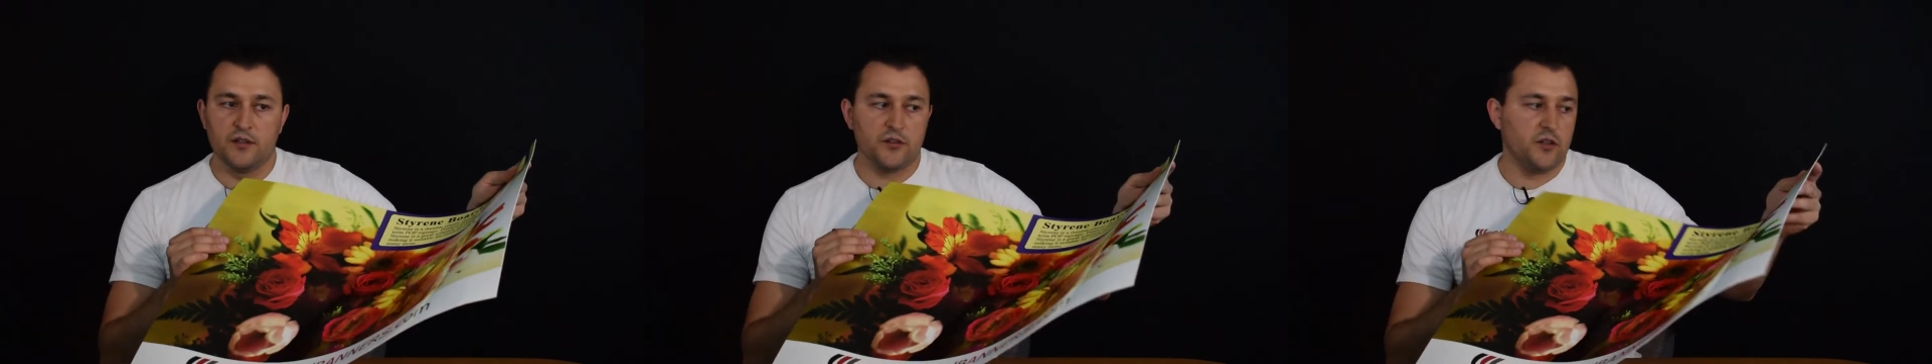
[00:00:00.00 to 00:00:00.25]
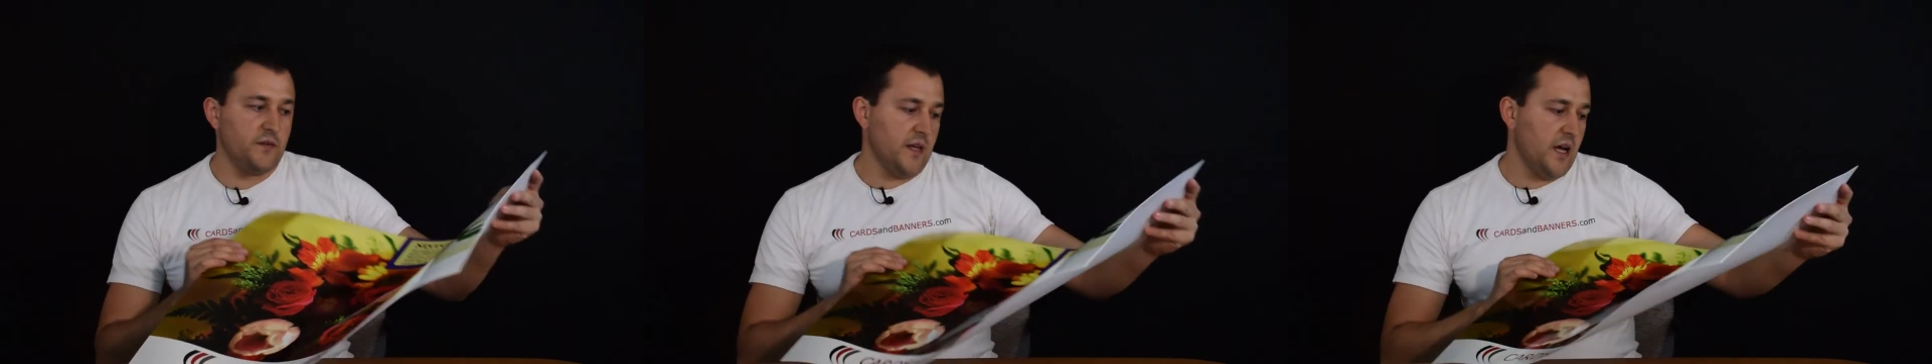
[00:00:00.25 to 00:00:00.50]

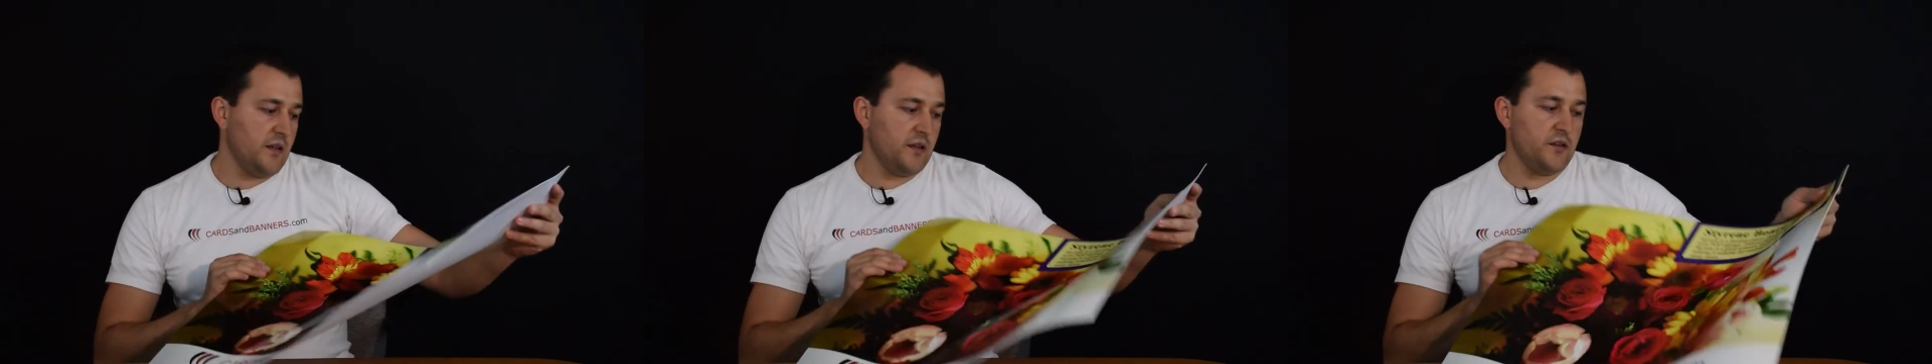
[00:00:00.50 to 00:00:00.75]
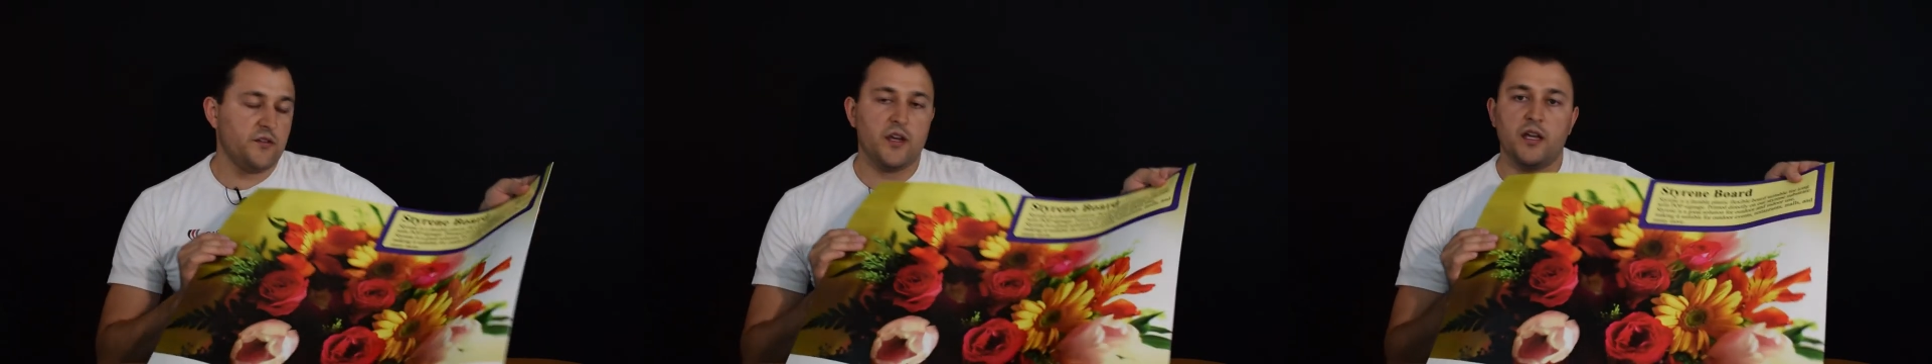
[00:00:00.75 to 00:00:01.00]
So that
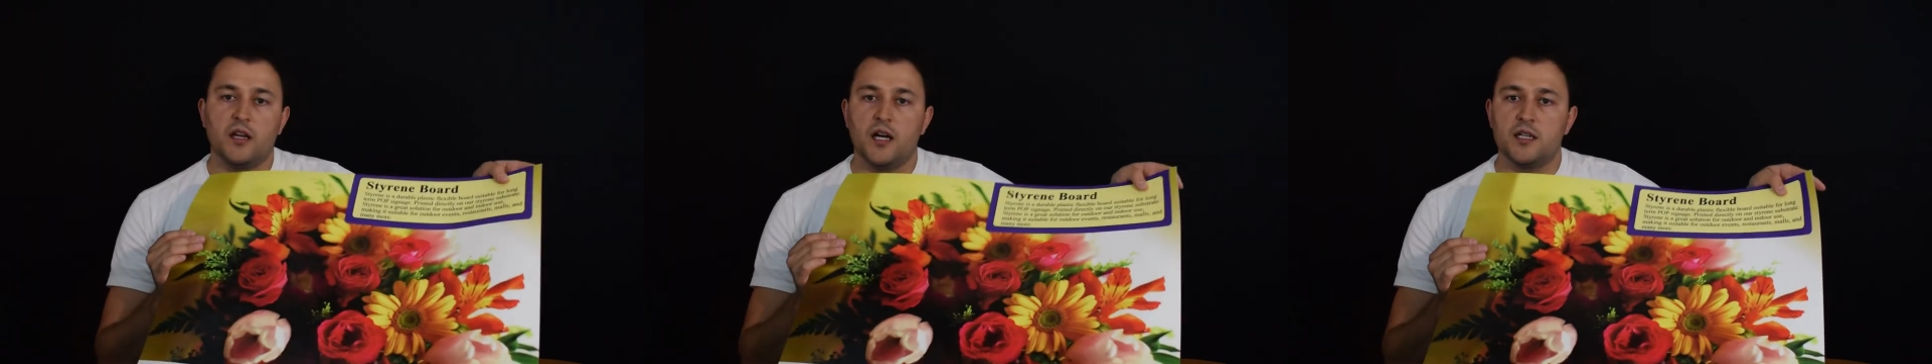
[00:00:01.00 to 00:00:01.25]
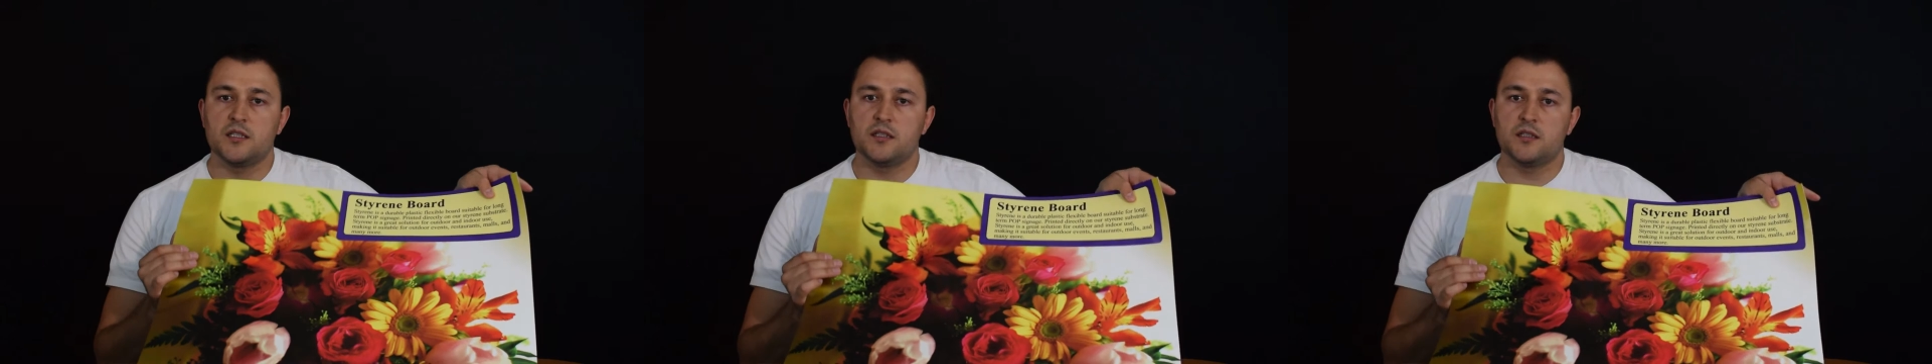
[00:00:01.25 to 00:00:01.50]
is a
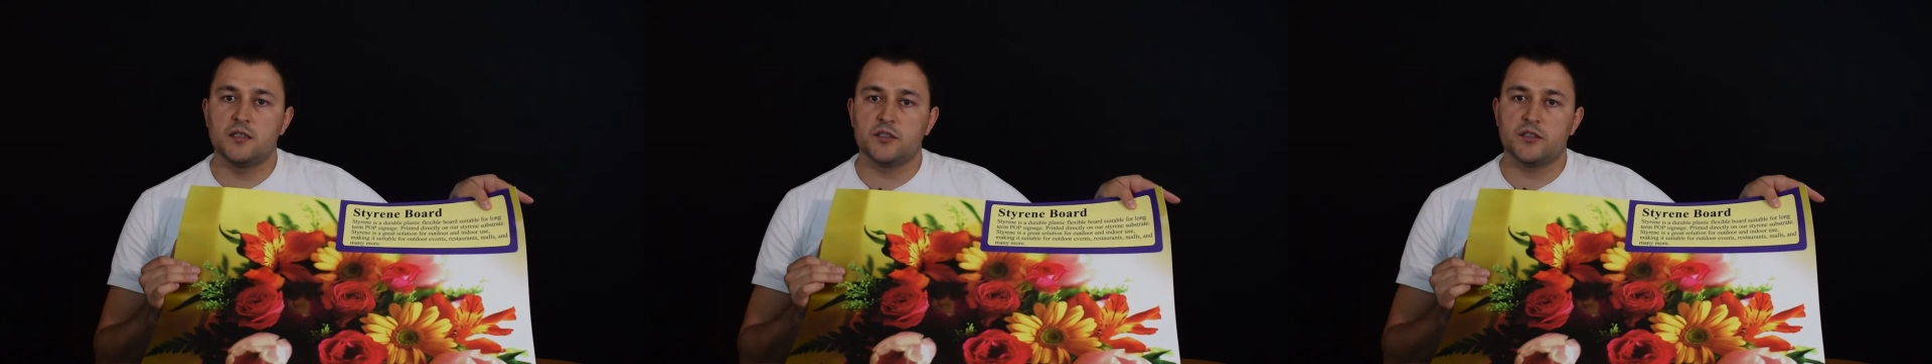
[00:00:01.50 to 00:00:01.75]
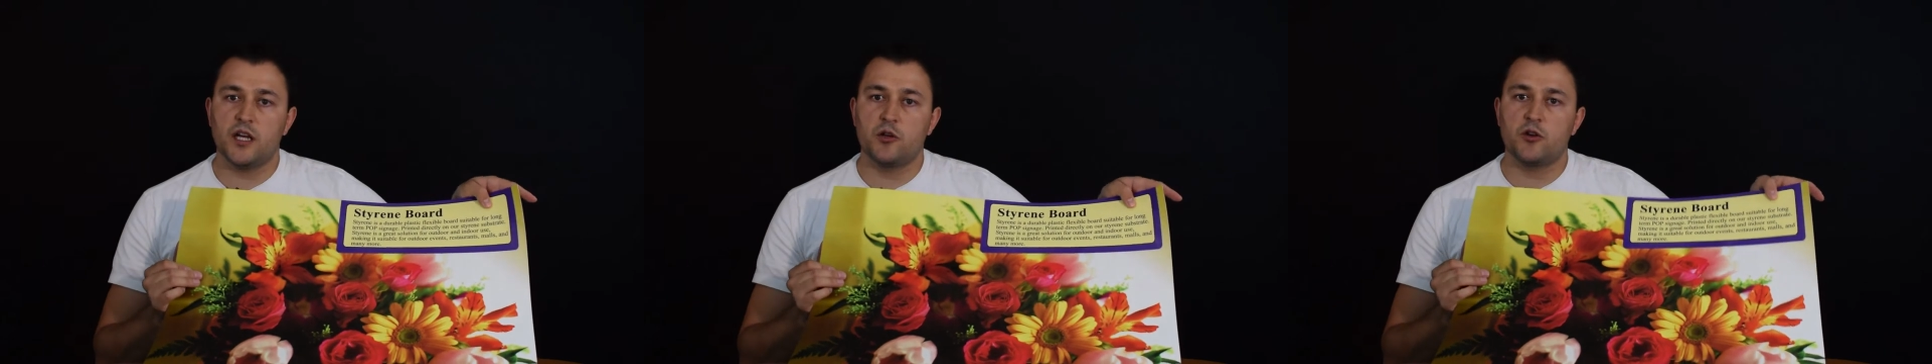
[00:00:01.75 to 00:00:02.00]
uh,
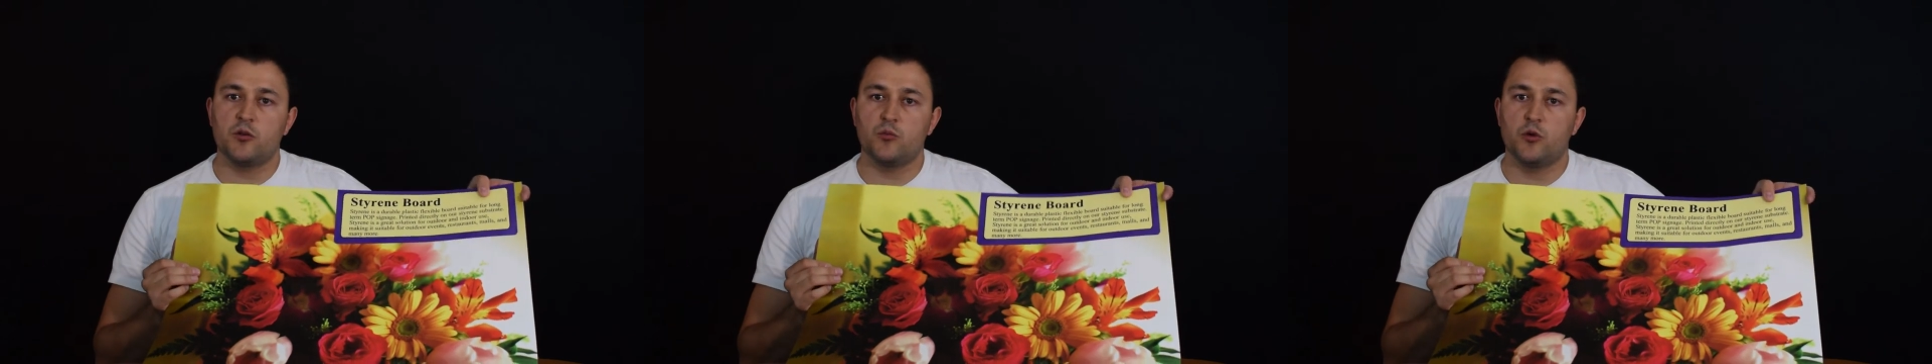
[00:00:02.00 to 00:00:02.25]
styrene